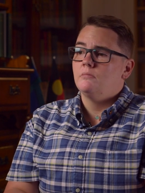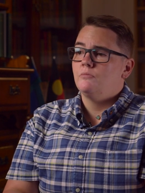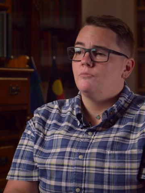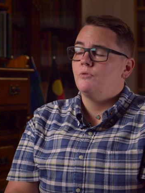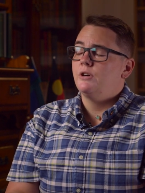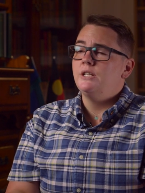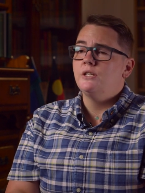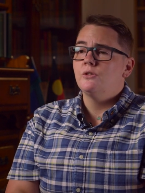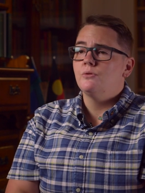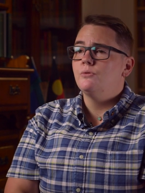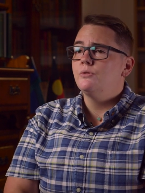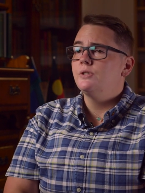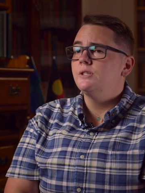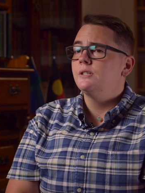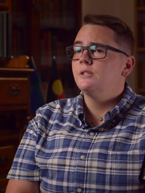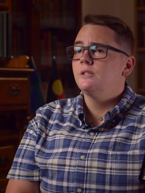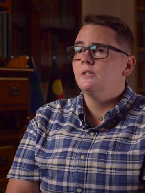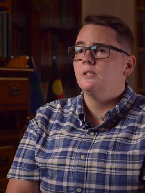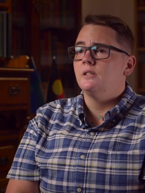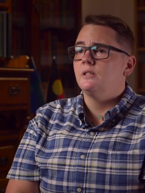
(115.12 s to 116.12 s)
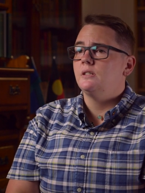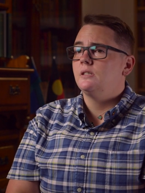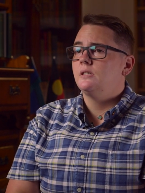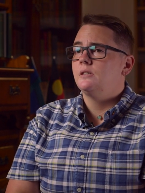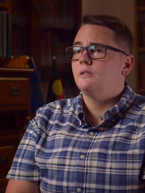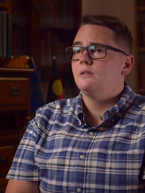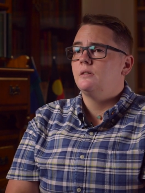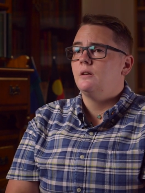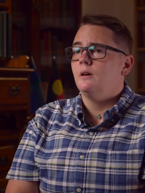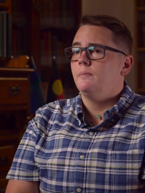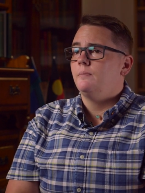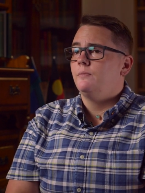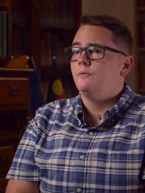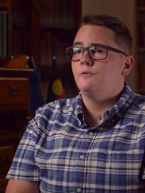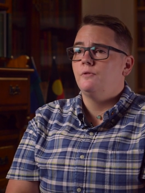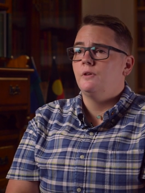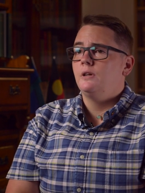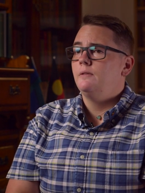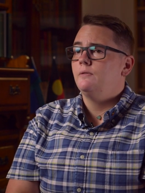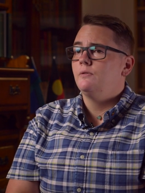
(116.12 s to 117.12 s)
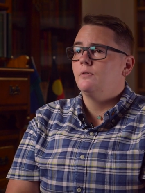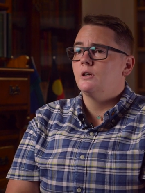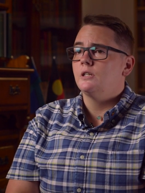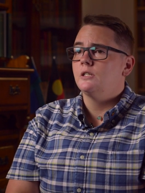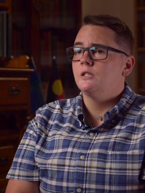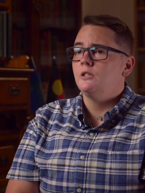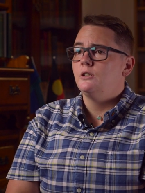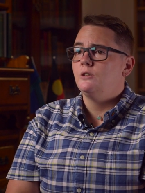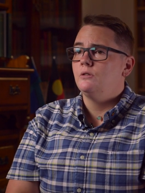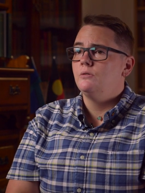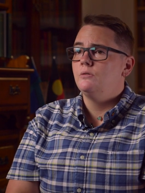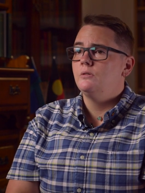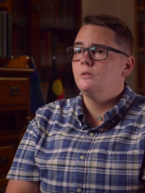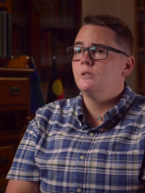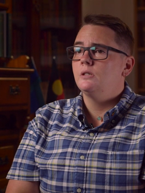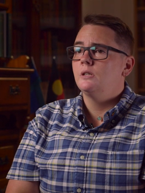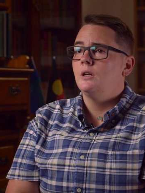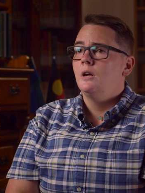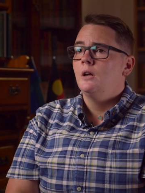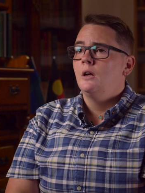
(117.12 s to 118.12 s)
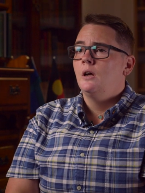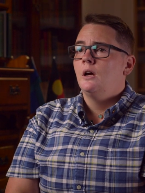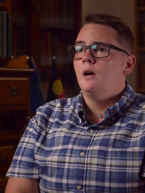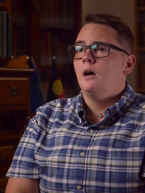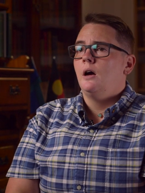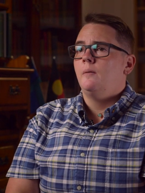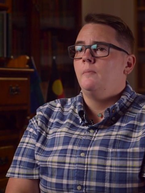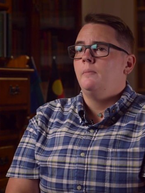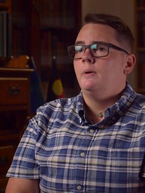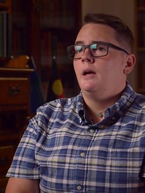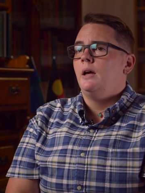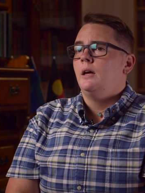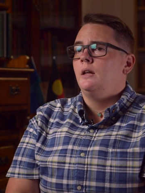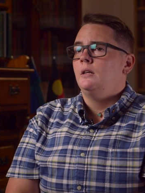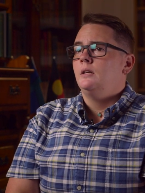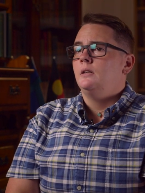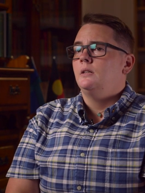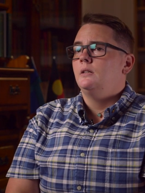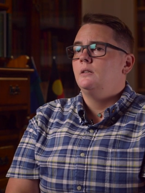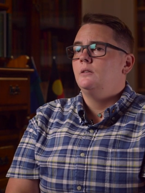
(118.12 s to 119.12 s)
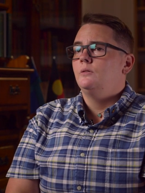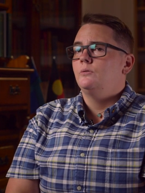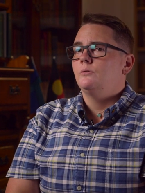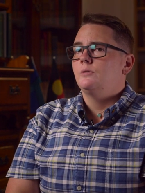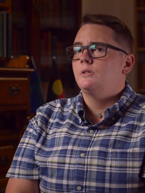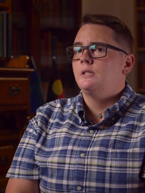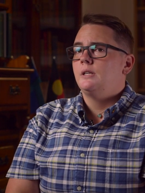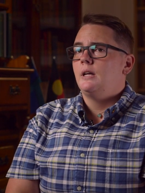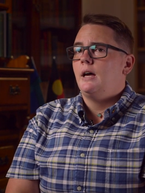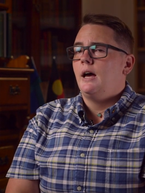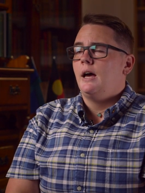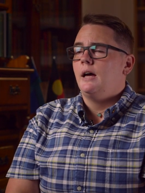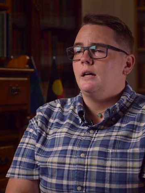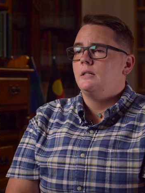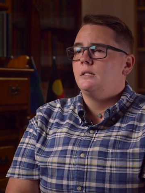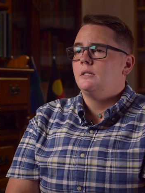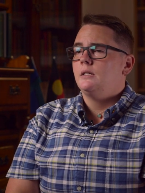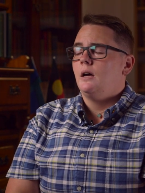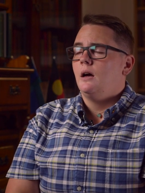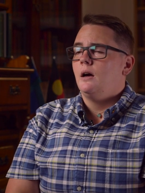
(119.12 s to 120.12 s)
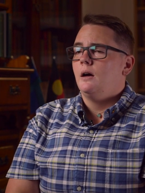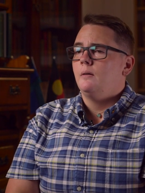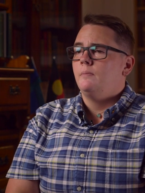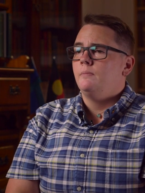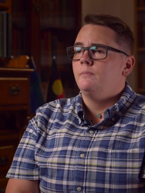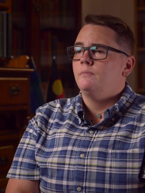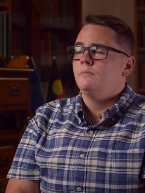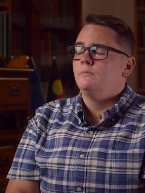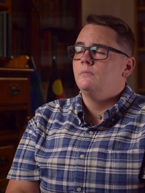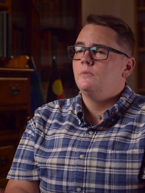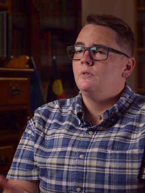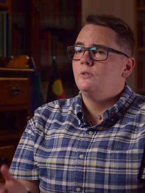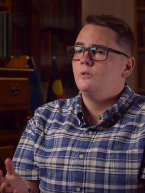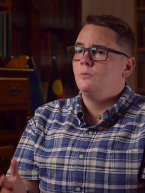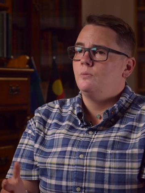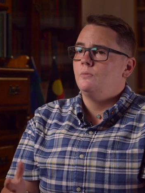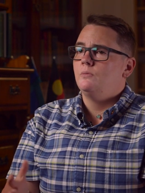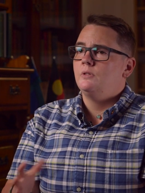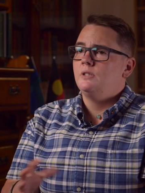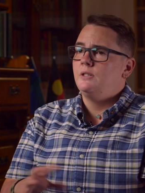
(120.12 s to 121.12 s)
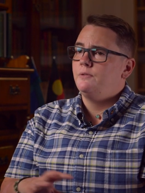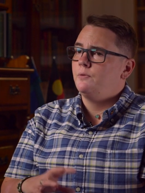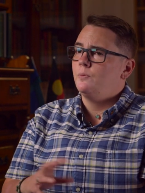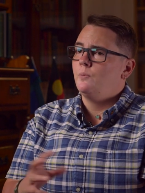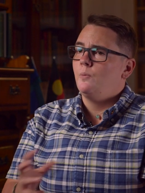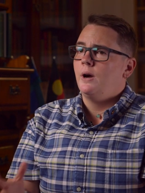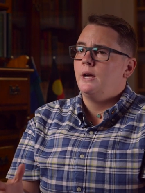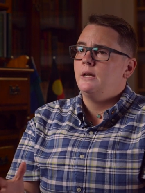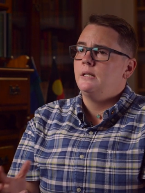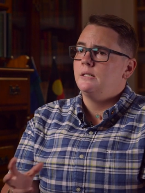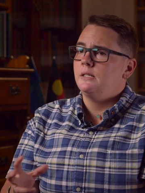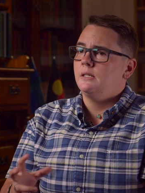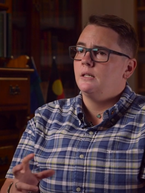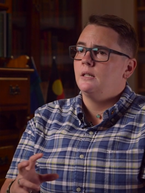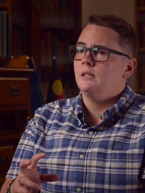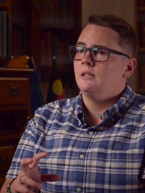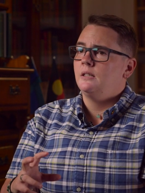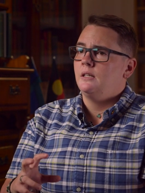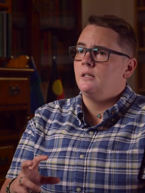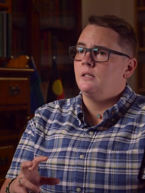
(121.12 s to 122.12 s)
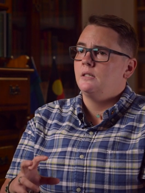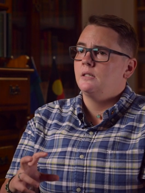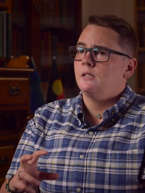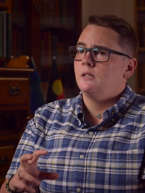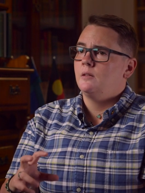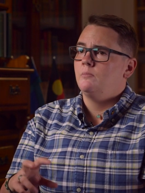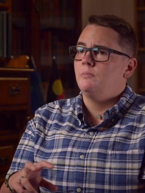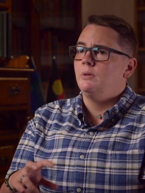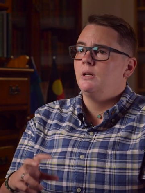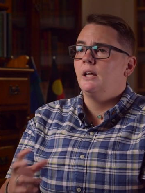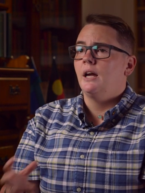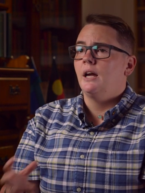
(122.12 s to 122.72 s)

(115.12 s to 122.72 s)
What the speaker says: resource that's free for us to use, and it looks at the different ways that things can be